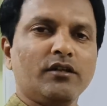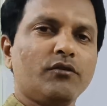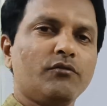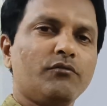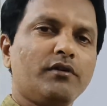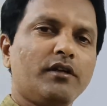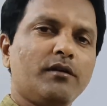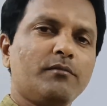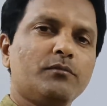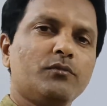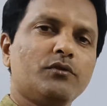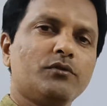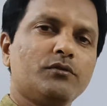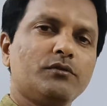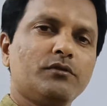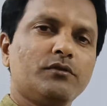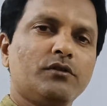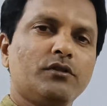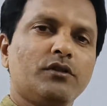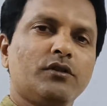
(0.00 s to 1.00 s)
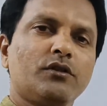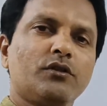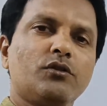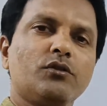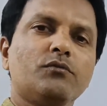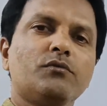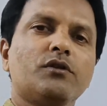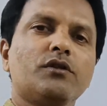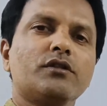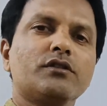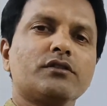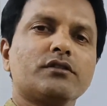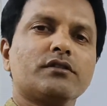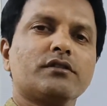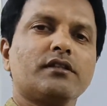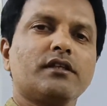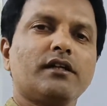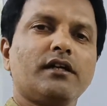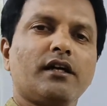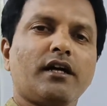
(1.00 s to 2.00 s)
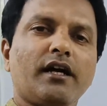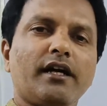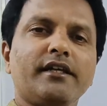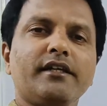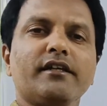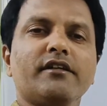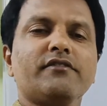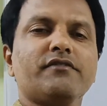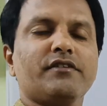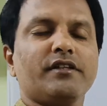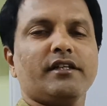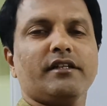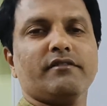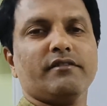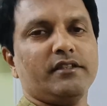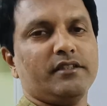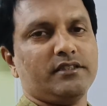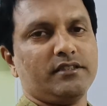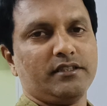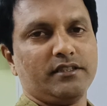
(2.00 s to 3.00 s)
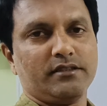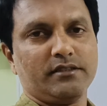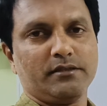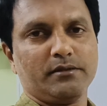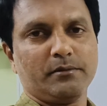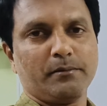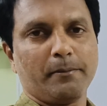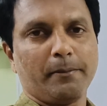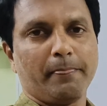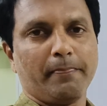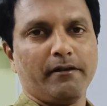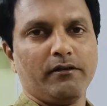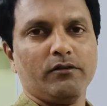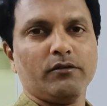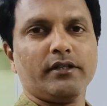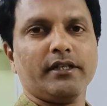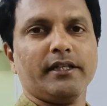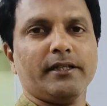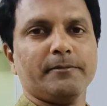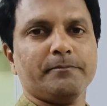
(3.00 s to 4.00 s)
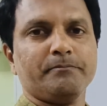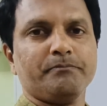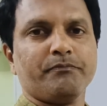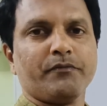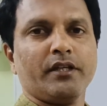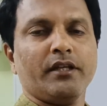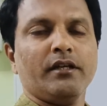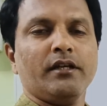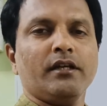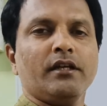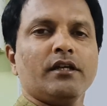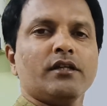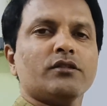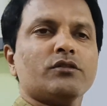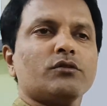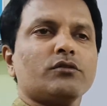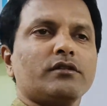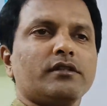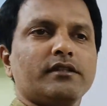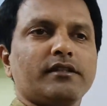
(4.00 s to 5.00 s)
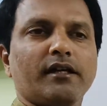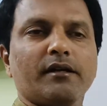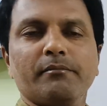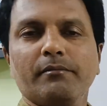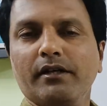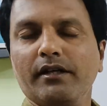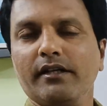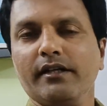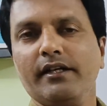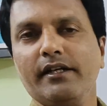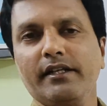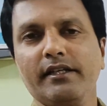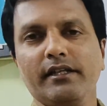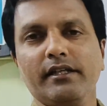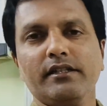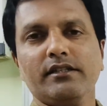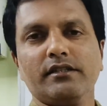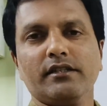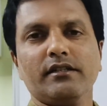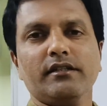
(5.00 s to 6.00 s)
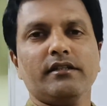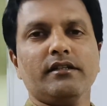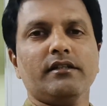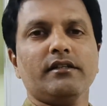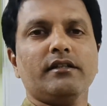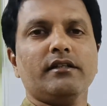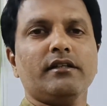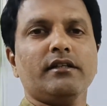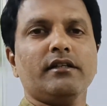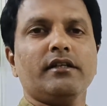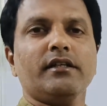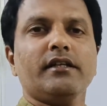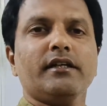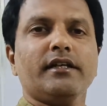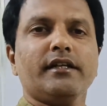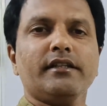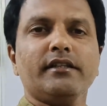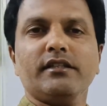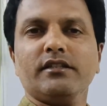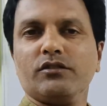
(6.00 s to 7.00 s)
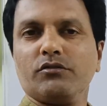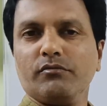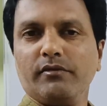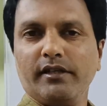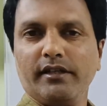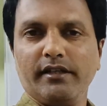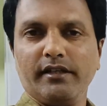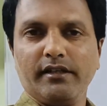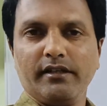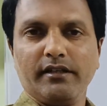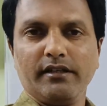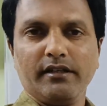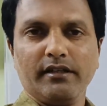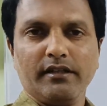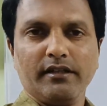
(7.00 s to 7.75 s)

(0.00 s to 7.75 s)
will move towards the higher frequencies. Okay, so the thermal radiation in this way